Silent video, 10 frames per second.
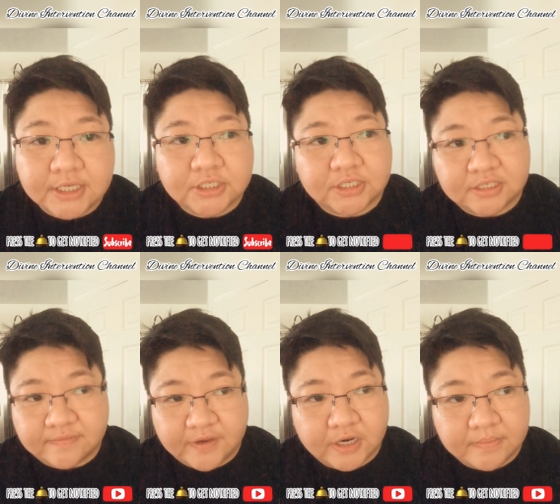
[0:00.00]
she
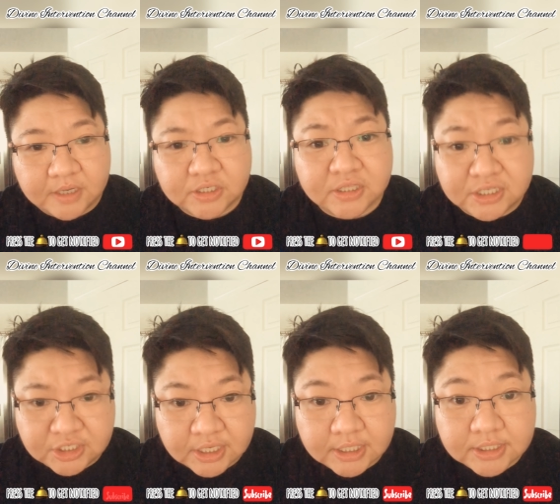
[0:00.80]
is very much
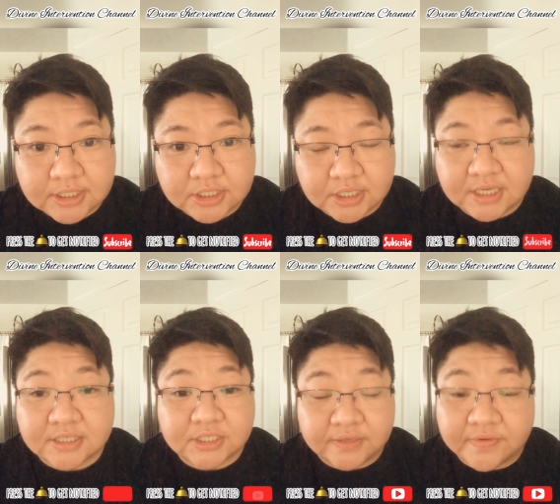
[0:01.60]
legit she
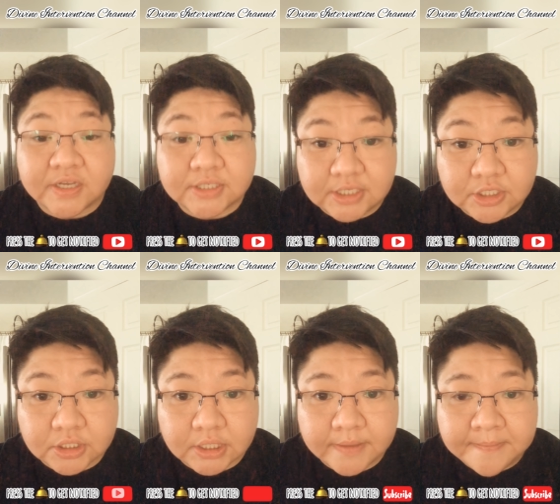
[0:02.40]
is a divine
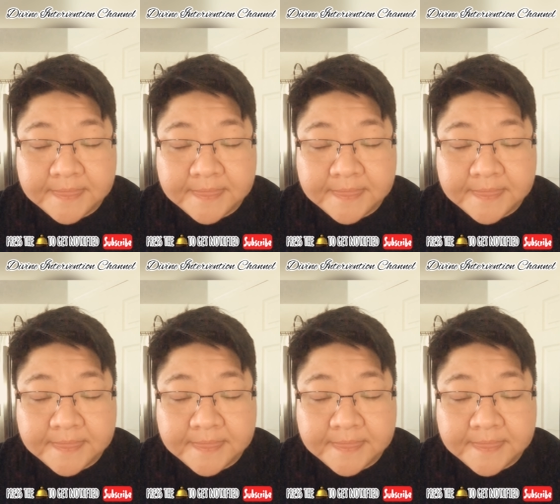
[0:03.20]
teacher